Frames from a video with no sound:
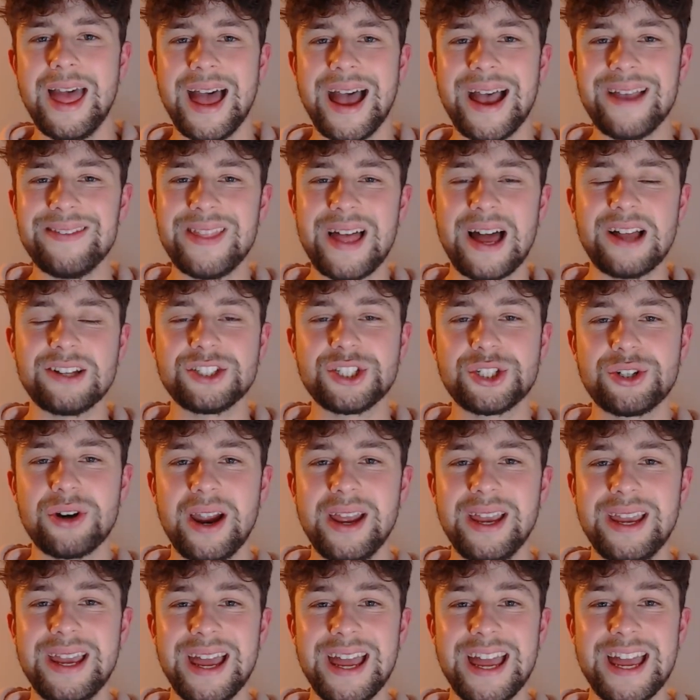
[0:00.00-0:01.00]
And that
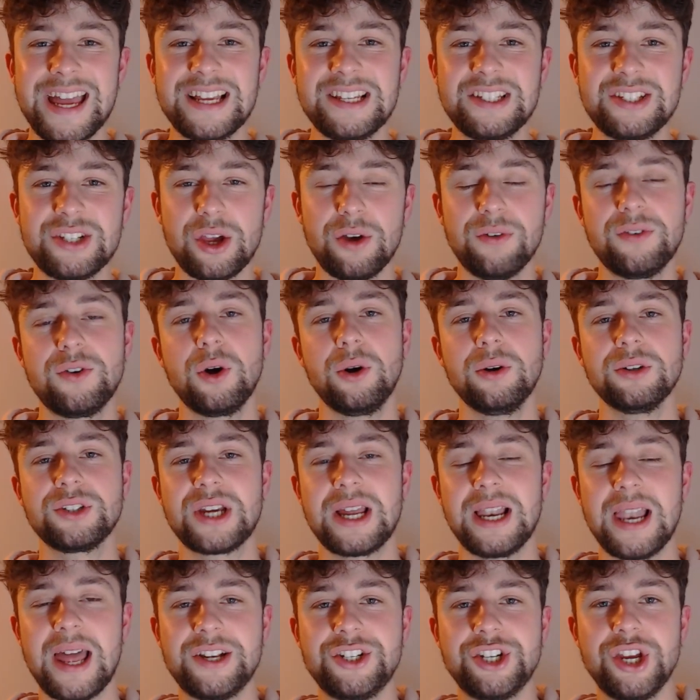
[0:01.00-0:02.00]
striker is, of course,
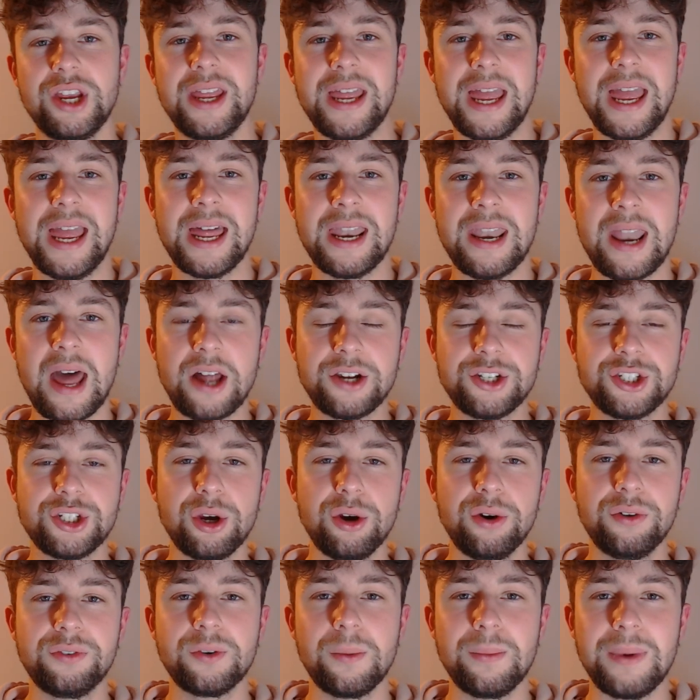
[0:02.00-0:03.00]
Kelechi
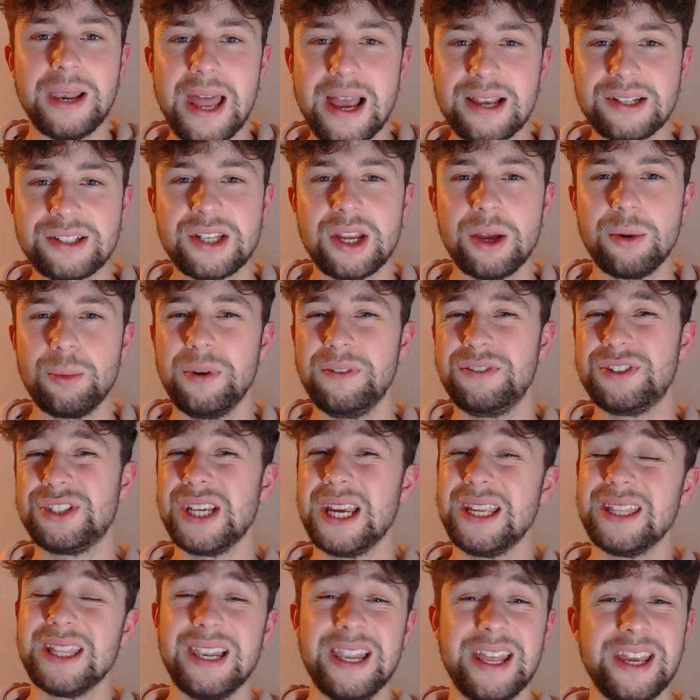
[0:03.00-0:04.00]
Iheanacho from Leicester. We've
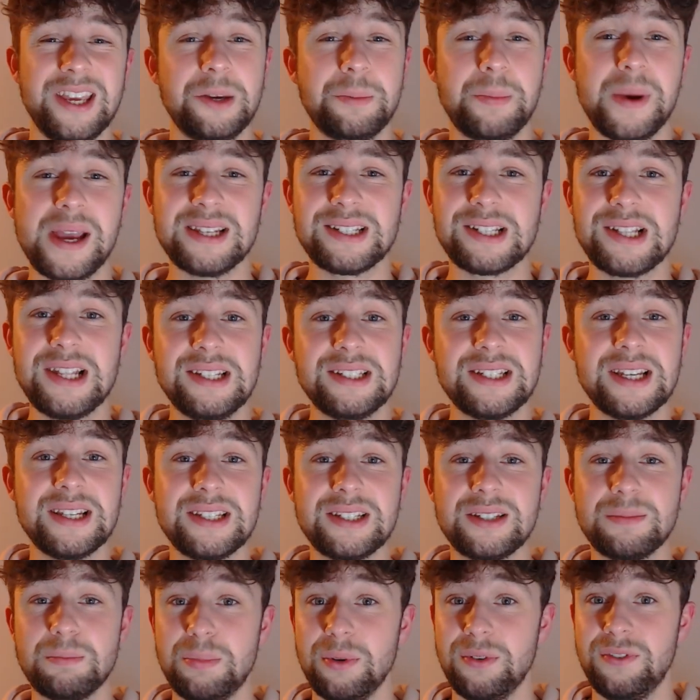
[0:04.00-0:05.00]
seen the link basically
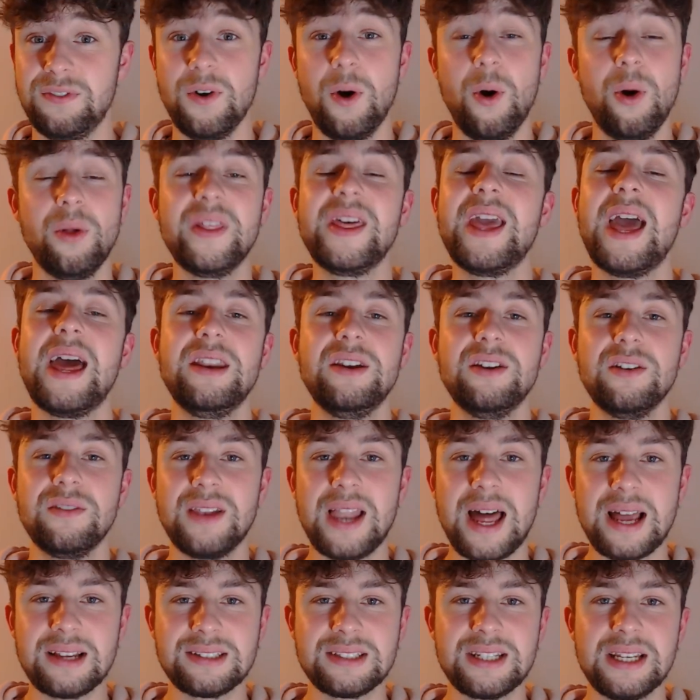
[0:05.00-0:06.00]
since before the end of
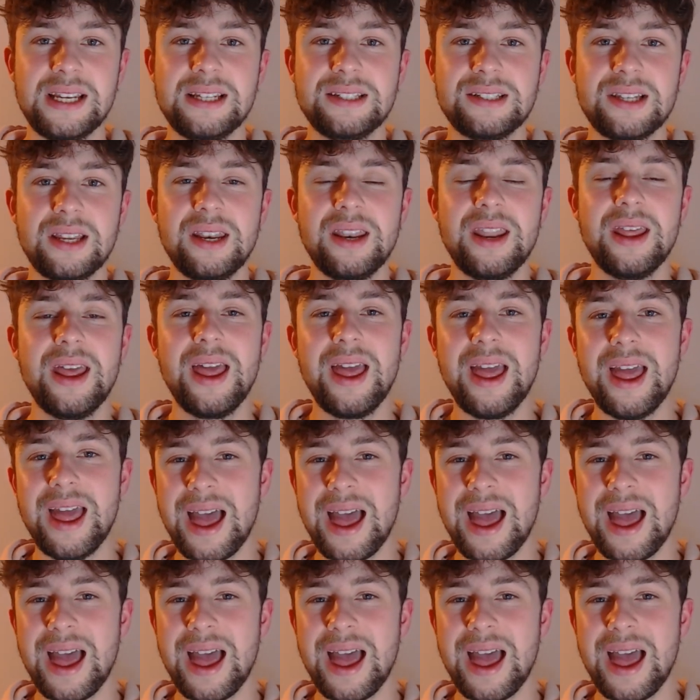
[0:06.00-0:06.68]
last season.